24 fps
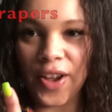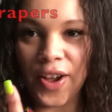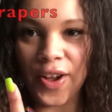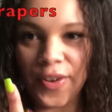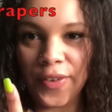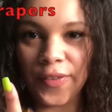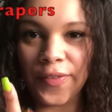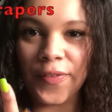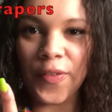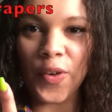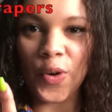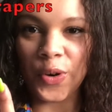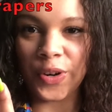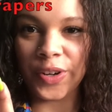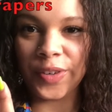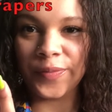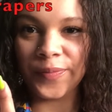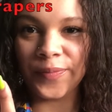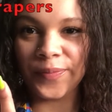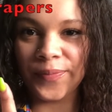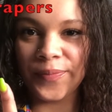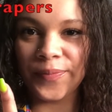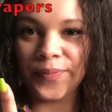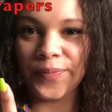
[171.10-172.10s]
Four.
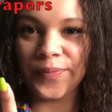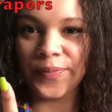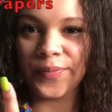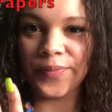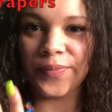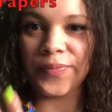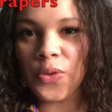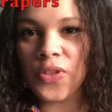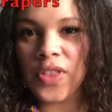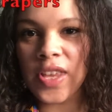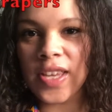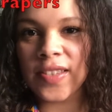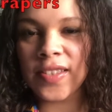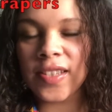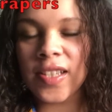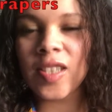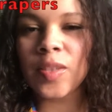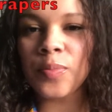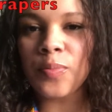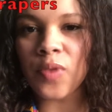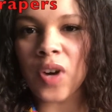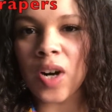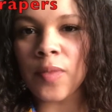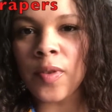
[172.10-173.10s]
This is
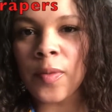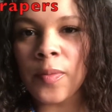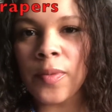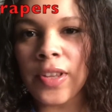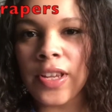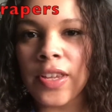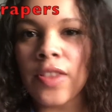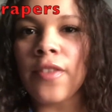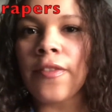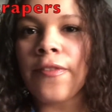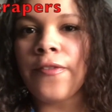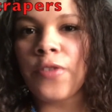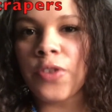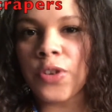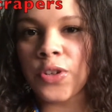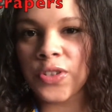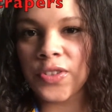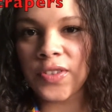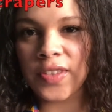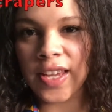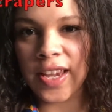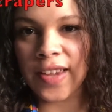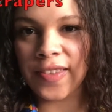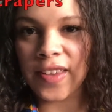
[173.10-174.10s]
probably the
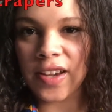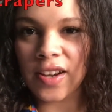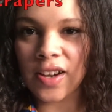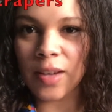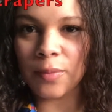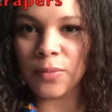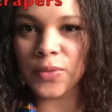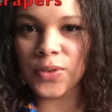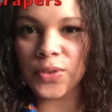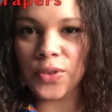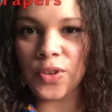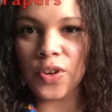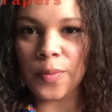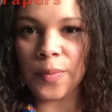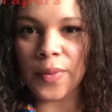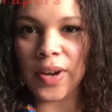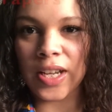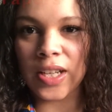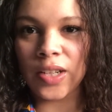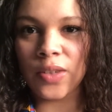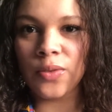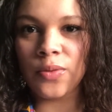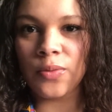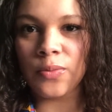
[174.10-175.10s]
first thing that comes to your
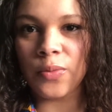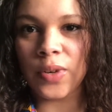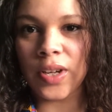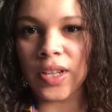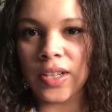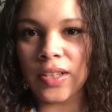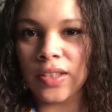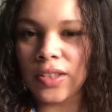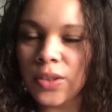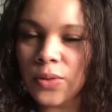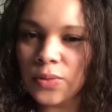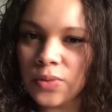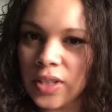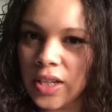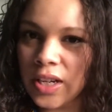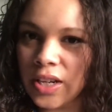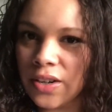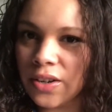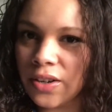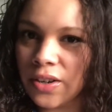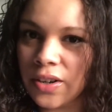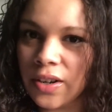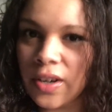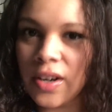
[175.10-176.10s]
mind when you
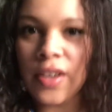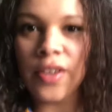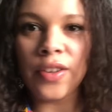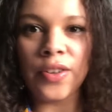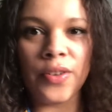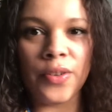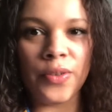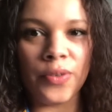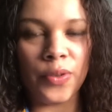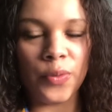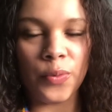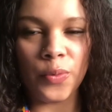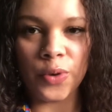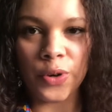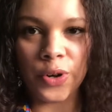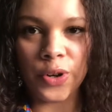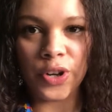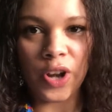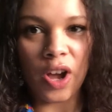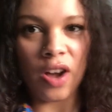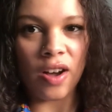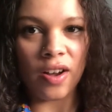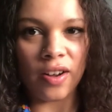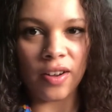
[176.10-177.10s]
hear the
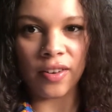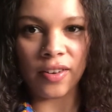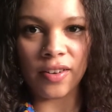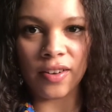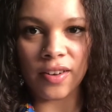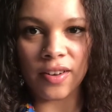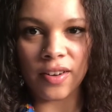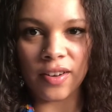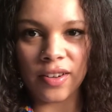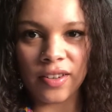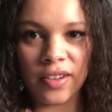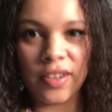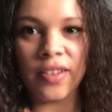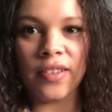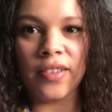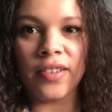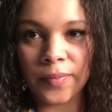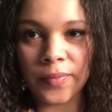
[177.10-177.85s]
word Hong Kong.